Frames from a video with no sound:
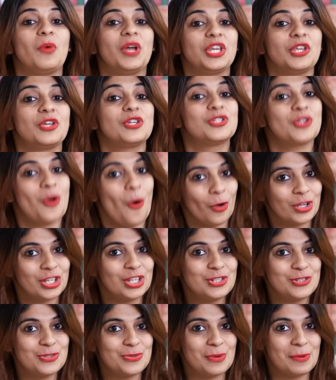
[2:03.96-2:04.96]
when you're
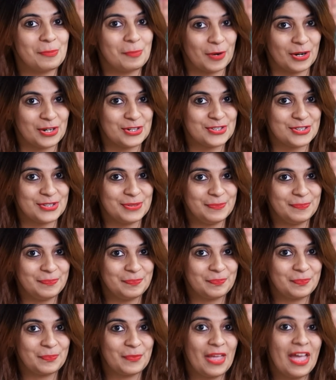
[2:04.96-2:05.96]
talking to a person.
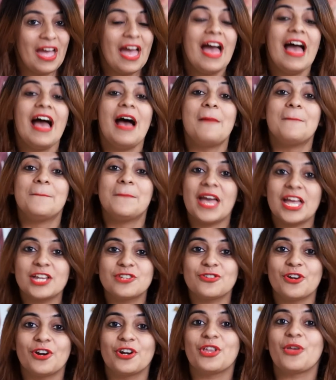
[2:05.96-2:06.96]
Make
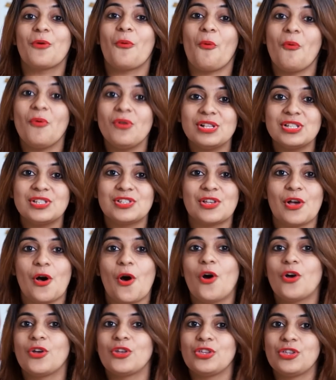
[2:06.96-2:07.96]
sure you
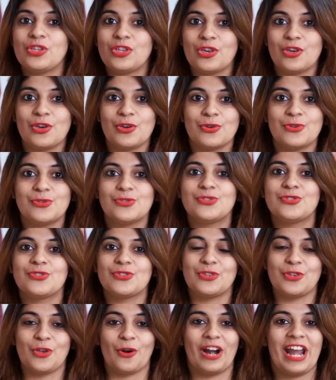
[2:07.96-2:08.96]
also
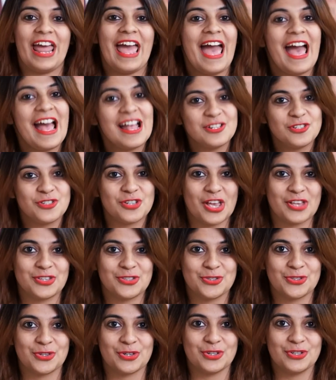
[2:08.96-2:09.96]
use your hand
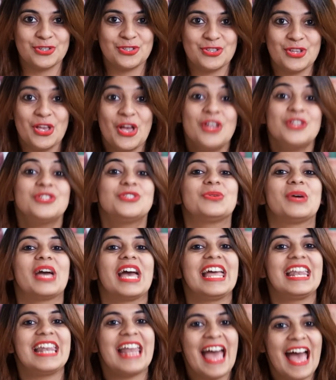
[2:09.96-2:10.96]
gestures
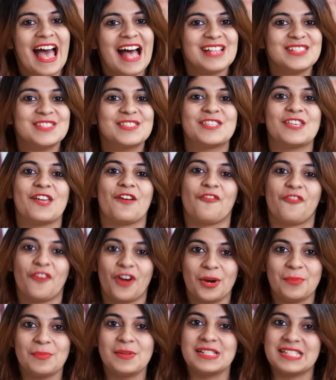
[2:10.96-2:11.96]
to enhance your
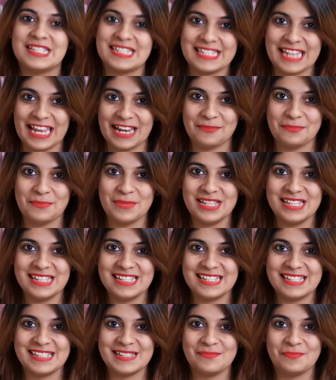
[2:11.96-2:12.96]
verbal
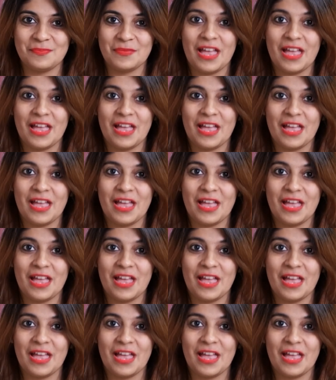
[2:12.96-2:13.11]
statements,